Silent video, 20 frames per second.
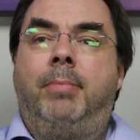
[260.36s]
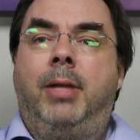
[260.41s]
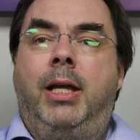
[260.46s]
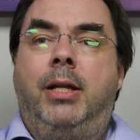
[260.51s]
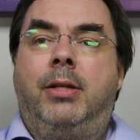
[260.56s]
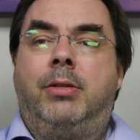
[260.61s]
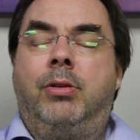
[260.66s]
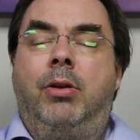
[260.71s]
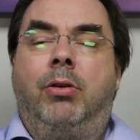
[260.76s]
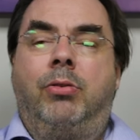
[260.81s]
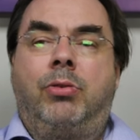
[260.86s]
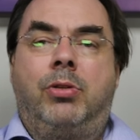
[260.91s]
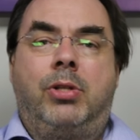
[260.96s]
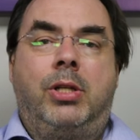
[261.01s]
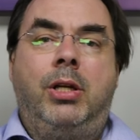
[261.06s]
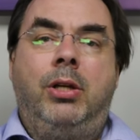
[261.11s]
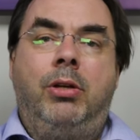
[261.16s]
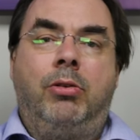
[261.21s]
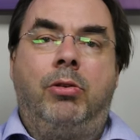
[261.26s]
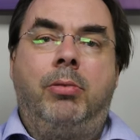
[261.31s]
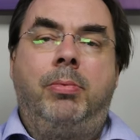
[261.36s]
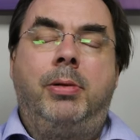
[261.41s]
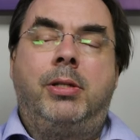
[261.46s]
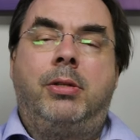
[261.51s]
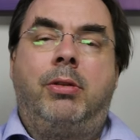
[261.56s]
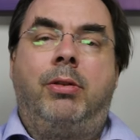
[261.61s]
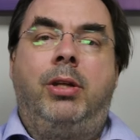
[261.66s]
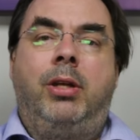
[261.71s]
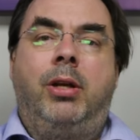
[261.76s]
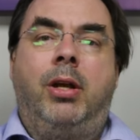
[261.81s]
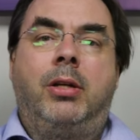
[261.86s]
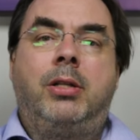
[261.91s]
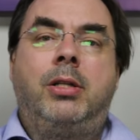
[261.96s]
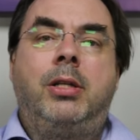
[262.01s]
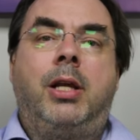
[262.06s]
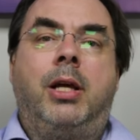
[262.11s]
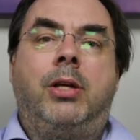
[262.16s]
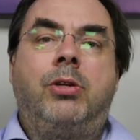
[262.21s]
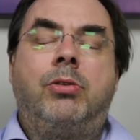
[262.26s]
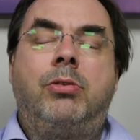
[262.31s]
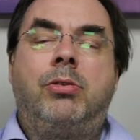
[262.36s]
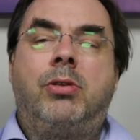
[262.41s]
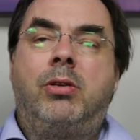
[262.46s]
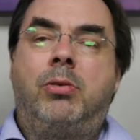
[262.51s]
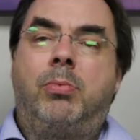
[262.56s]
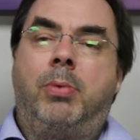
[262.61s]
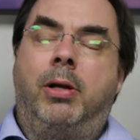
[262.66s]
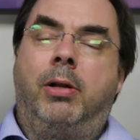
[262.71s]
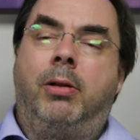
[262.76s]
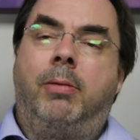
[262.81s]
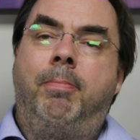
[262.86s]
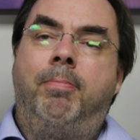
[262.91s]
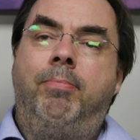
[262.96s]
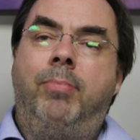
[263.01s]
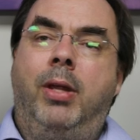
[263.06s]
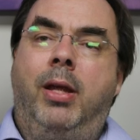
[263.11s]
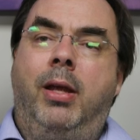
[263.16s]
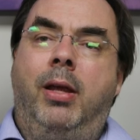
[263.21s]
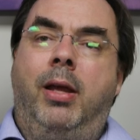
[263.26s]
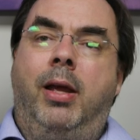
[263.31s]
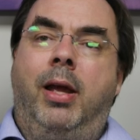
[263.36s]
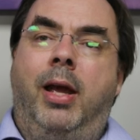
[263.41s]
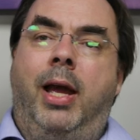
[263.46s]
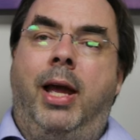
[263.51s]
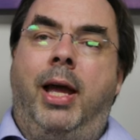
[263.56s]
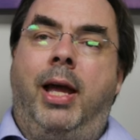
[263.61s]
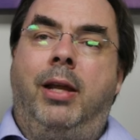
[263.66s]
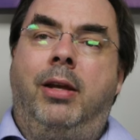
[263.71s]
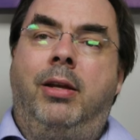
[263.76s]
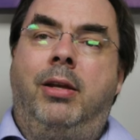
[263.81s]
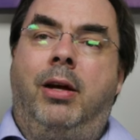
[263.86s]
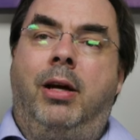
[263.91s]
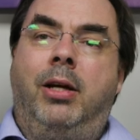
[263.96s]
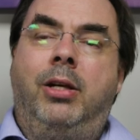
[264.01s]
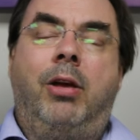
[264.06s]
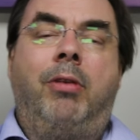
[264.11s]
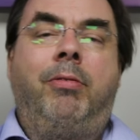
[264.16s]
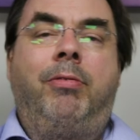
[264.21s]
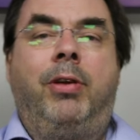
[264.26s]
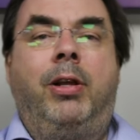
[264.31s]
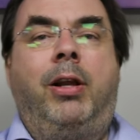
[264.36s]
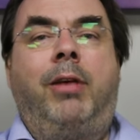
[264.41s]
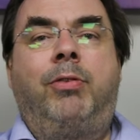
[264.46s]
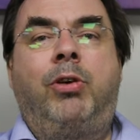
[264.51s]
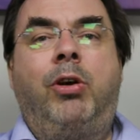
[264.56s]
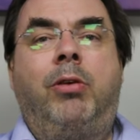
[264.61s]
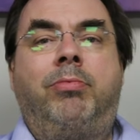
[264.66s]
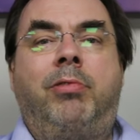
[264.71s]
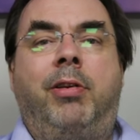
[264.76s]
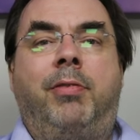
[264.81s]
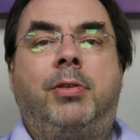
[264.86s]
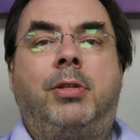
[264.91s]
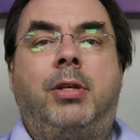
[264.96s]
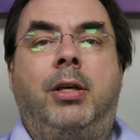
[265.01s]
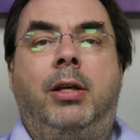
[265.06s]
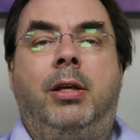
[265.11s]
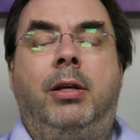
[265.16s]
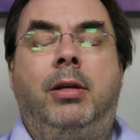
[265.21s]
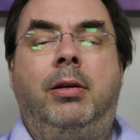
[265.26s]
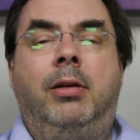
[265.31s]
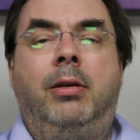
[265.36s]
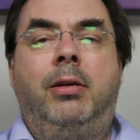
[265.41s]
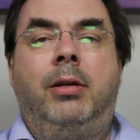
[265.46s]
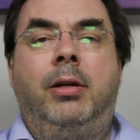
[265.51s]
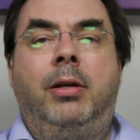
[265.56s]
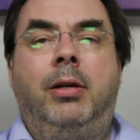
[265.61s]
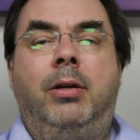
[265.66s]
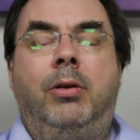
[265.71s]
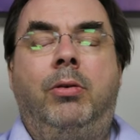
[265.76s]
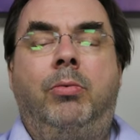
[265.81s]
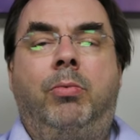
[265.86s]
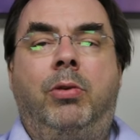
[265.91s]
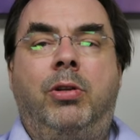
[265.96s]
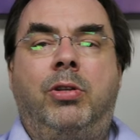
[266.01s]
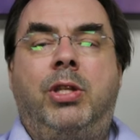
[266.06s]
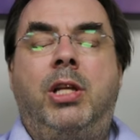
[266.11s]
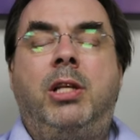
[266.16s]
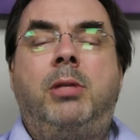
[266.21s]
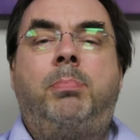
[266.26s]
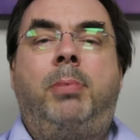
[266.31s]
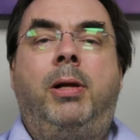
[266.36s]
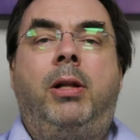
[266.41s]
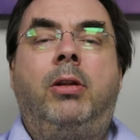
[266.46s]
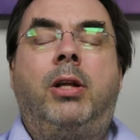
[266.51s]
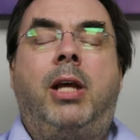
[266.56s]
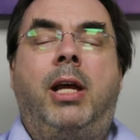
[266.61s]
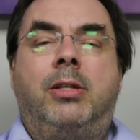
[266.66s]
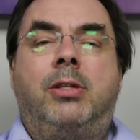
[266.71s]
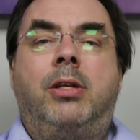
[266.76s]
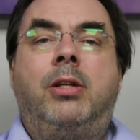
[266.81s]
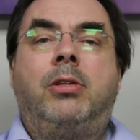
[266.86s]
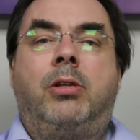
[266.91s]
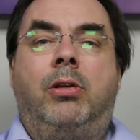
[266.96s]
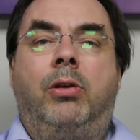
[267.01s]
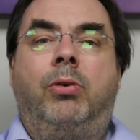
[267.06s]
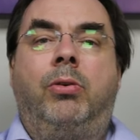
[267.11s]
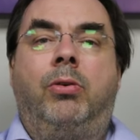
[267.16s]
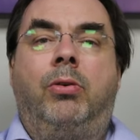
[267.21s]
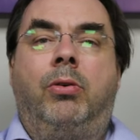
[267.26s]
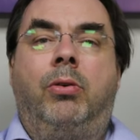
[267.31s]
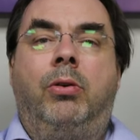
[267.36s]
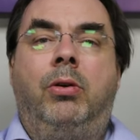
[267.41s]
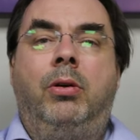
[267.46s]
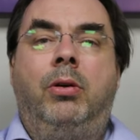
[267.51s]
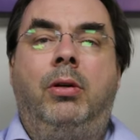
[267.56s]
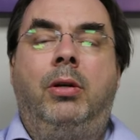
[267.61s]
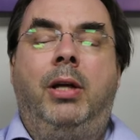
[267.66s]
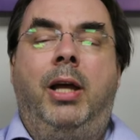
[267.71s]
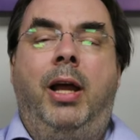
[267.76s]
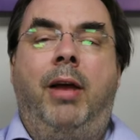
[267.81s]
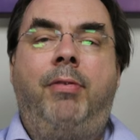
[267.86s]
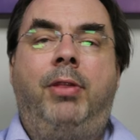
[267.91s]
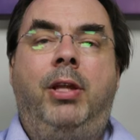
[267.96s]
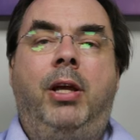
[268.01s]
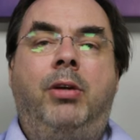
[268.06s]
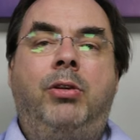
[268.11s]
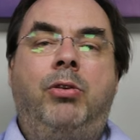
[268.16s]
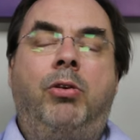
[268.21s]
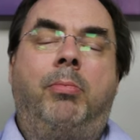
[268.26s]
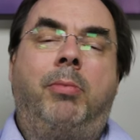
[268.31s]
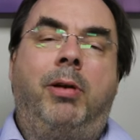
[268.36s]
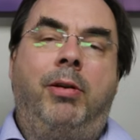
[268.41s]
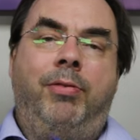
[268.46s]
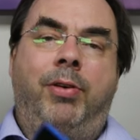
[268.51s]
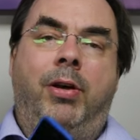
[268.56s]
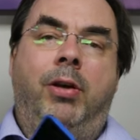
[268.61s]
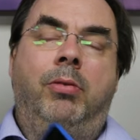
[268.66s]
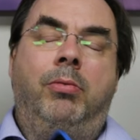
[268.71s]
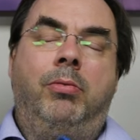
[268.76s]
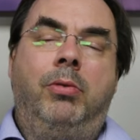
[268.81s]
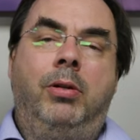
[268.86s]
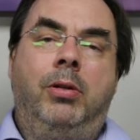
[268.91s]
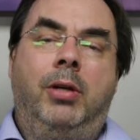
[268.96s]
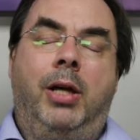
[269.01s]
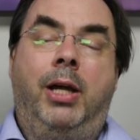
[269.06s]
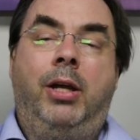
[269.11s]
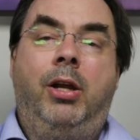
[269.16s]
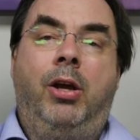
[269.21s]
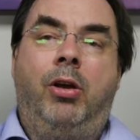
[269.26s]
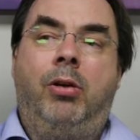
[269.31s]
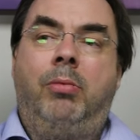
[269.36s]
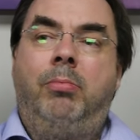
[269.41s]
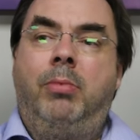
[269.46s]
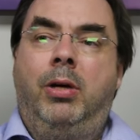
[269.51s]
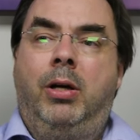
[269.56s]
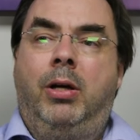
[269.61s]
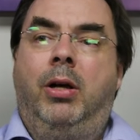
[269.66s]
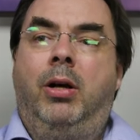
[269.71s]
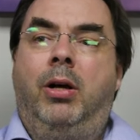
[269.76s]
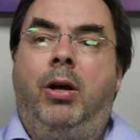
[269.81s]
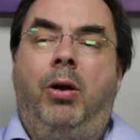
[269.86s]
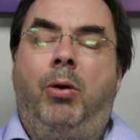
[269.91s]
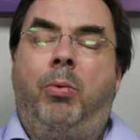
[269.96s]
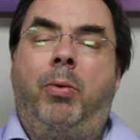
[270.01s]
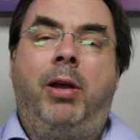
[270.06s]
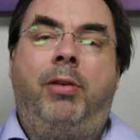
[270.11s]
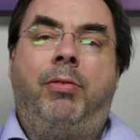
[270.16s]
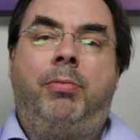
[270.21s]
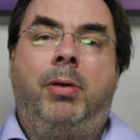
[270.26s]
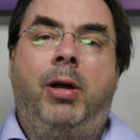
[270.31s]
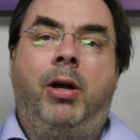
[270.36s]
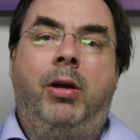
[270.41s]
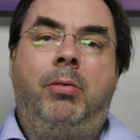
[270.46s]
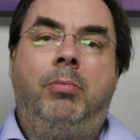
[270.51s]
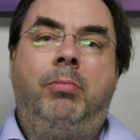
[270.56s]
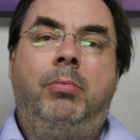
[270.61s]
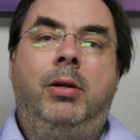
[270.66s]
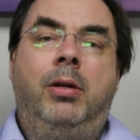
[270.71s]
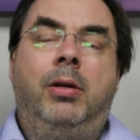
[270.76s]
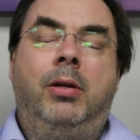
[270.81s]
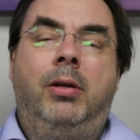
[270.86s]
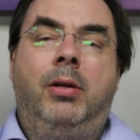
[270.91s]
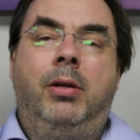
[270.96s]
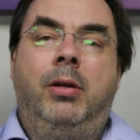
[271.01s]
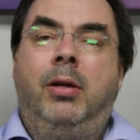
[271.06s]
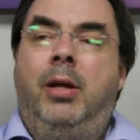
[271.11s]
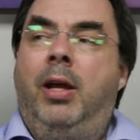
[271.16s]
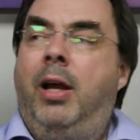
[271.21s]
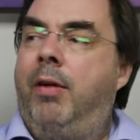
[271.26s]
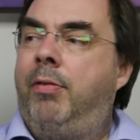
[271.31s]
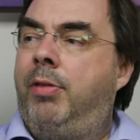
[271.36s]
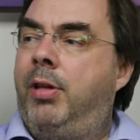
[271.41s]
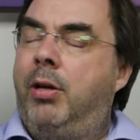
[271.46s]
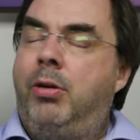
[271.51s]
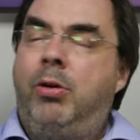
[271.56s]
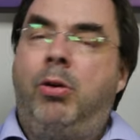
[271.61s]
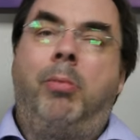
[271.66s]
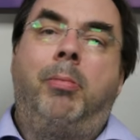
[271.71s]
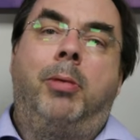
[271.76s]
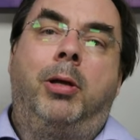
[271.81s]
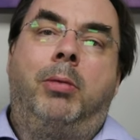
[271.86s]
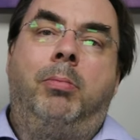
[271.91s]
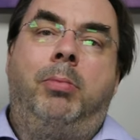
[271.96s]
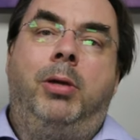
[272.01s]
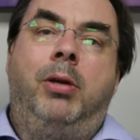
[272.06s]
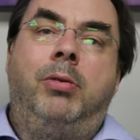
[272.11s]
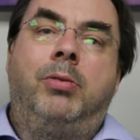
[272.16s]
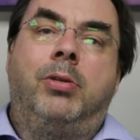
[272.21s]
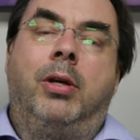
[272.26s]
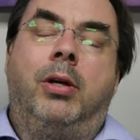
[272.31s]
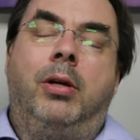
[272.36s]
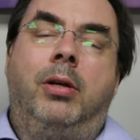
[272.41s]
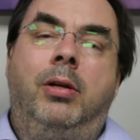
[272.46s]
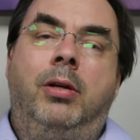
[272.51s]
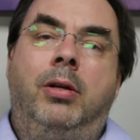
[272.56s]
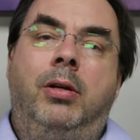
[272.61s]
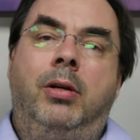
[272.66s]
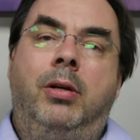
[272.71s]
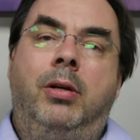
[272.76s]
It's not just in Europe, it's in the United Nations as well. And I don't feel I've got privacy. Once this bill gets into law, everything I do on my phone, at home, away from home, everything I do on my computer,